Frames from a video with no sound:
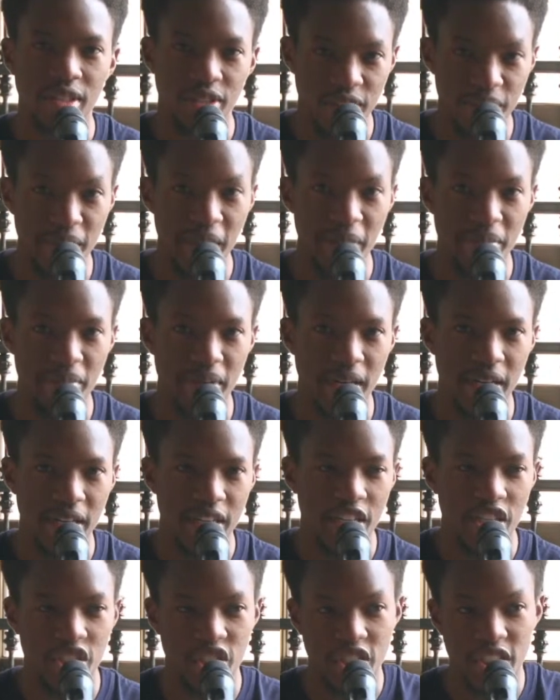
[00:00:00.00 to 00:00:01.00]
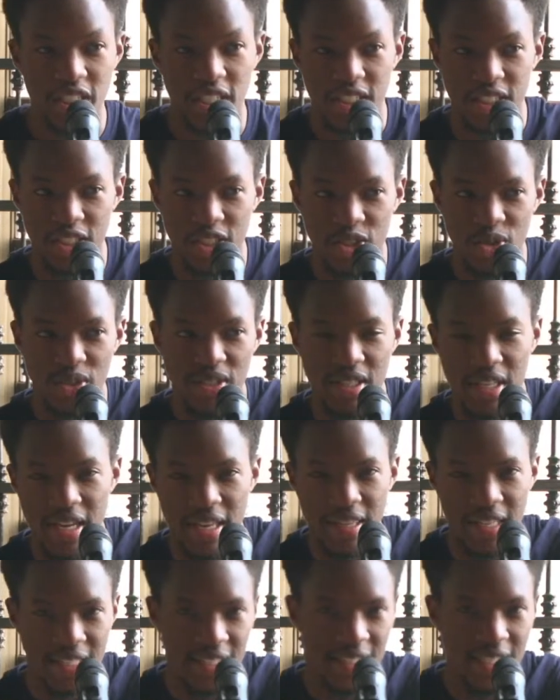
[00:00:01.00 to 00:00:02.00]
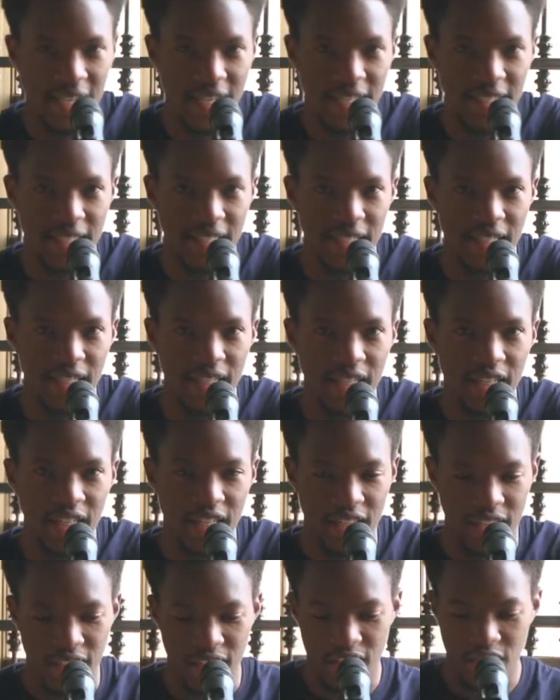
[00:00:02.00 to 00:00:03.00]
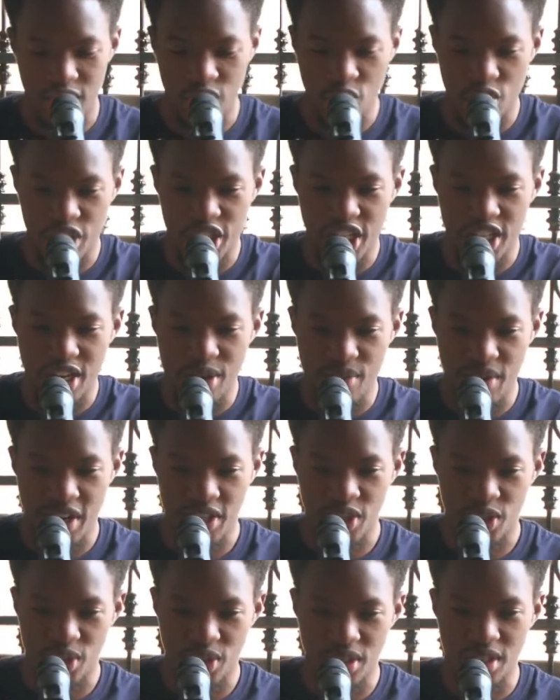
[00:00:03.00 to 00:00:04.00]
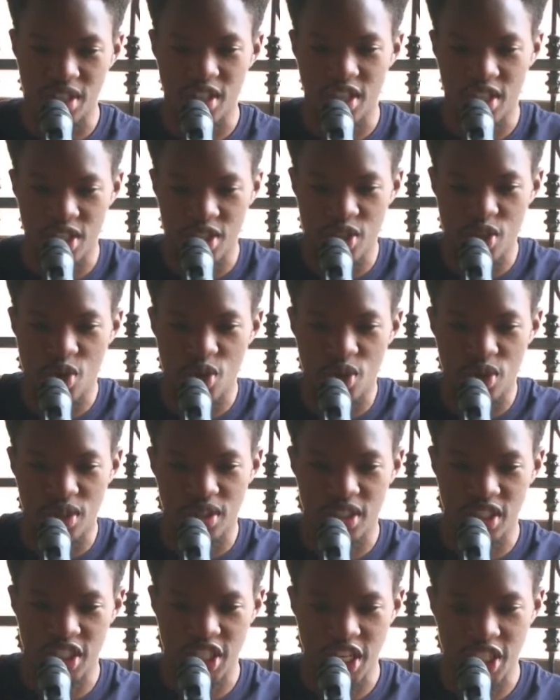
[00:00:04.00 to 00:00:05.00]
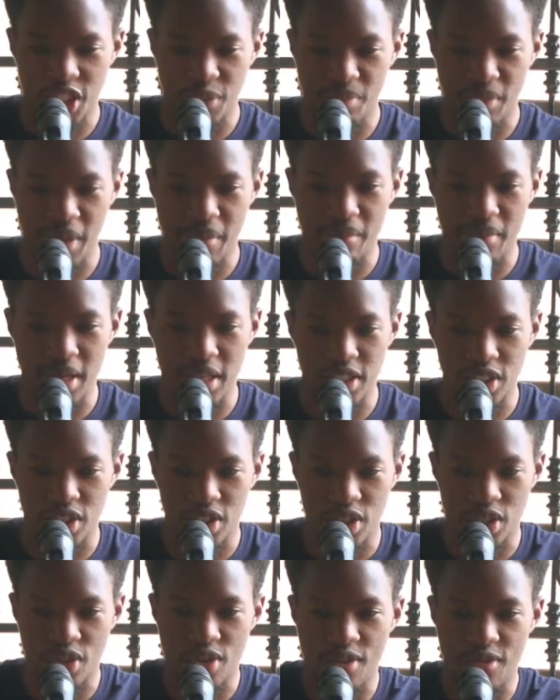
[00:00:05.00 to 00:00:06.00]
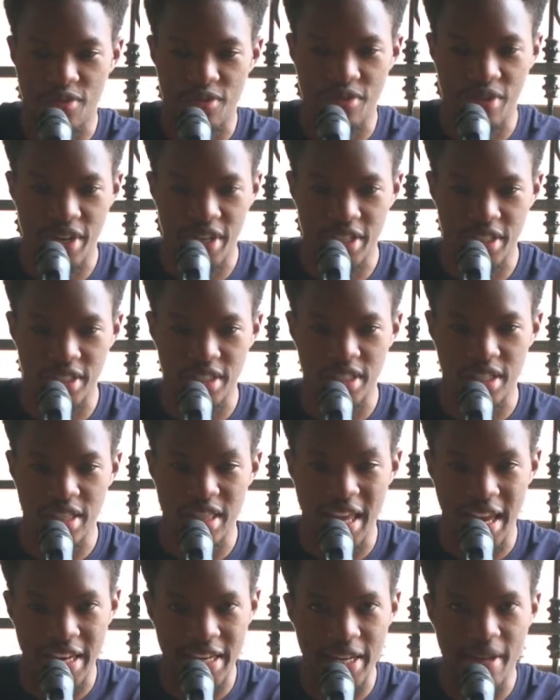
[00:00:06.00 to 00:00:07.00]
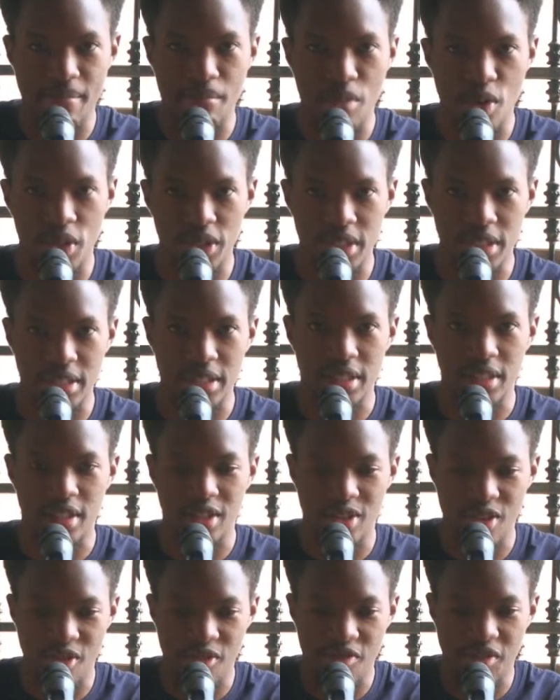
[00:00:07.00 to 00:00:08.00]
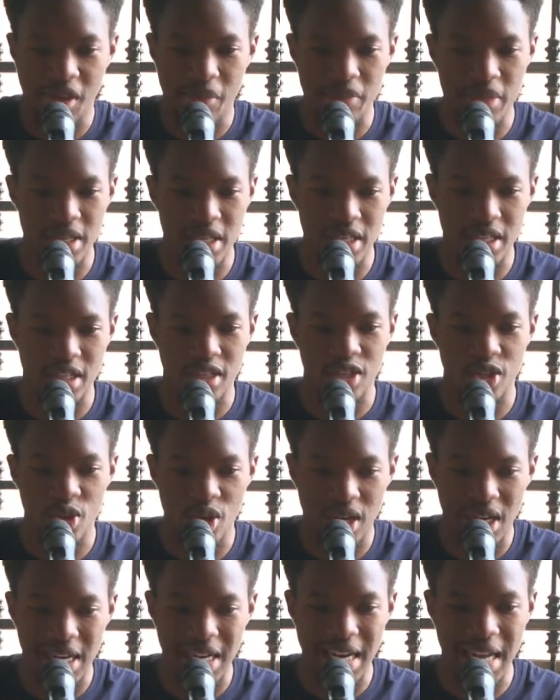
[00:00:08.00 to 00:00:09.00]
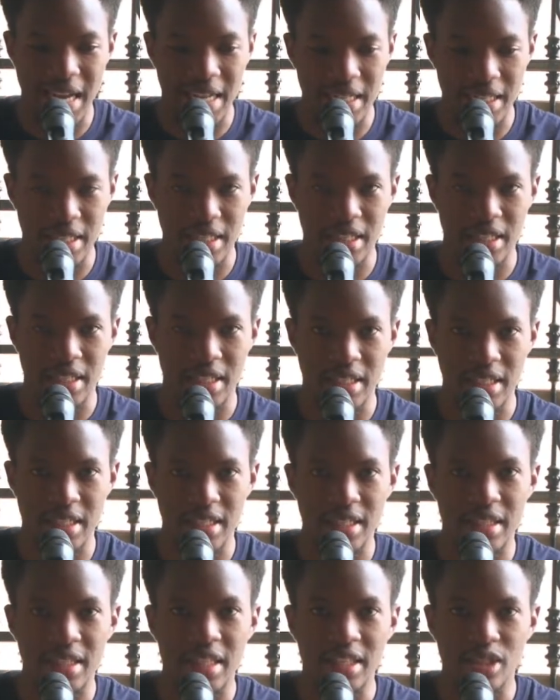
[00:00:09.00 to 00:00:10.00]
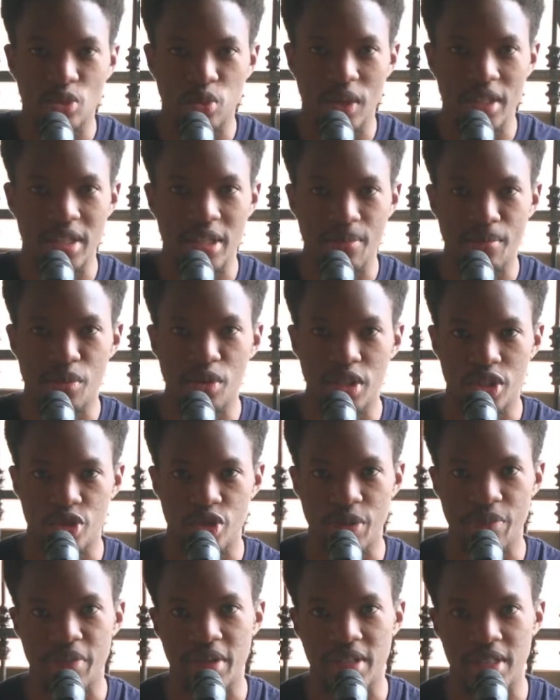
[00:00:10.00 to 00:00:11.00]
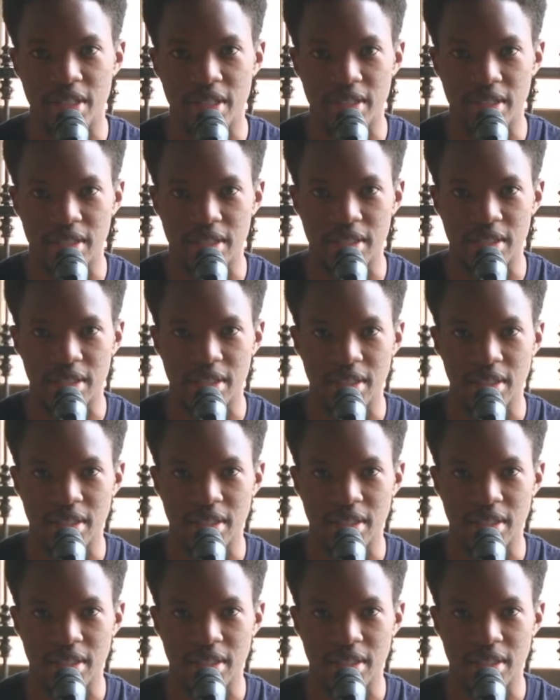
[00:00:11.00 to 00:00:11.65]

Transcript: Remember, Jesus is on the other side your generation, your church members, your friends, they are in the boat. Your family, your clan, that's what the boat represents.